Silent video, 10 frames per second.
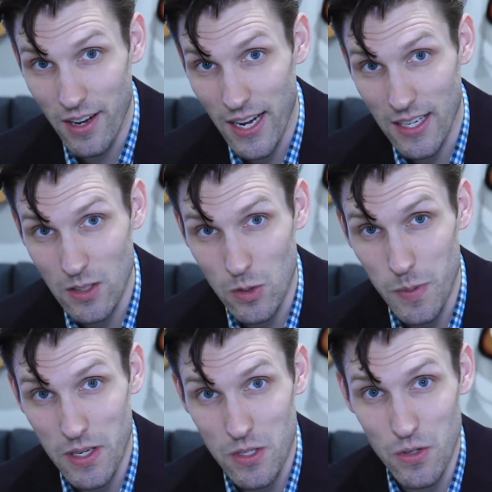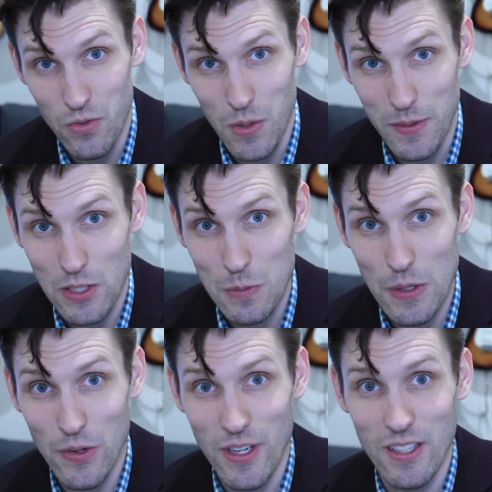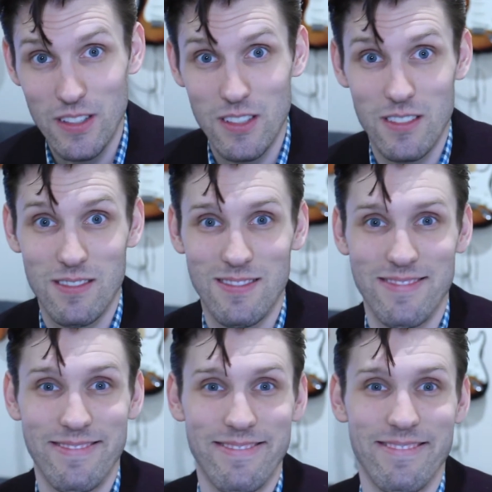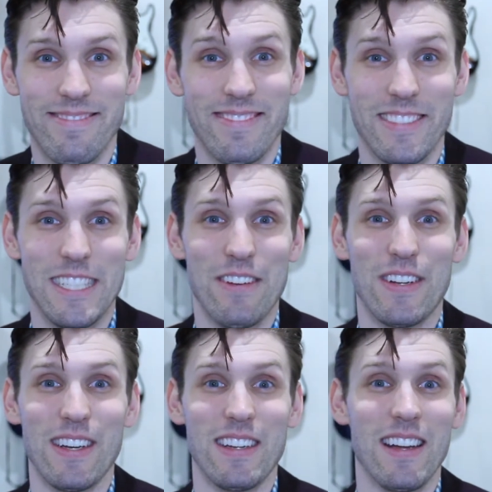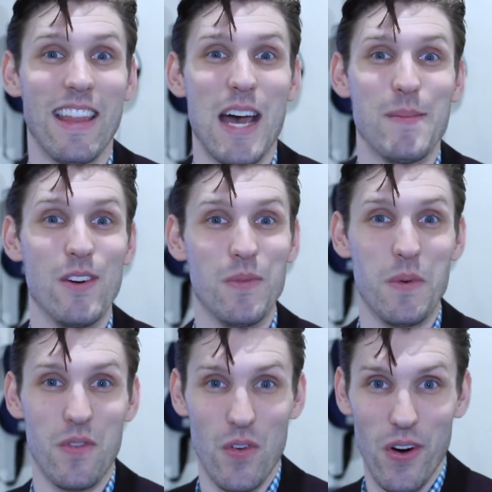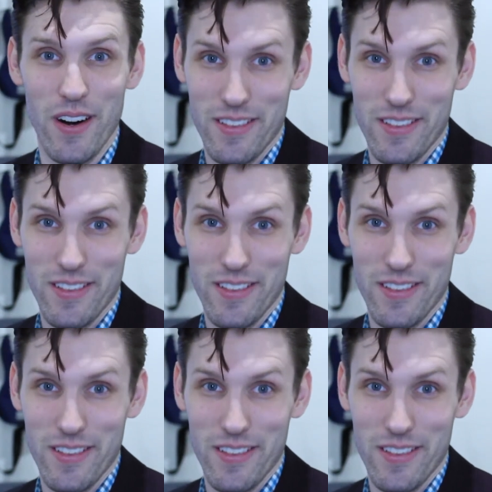I can speak to from experience. Definitely done that move before.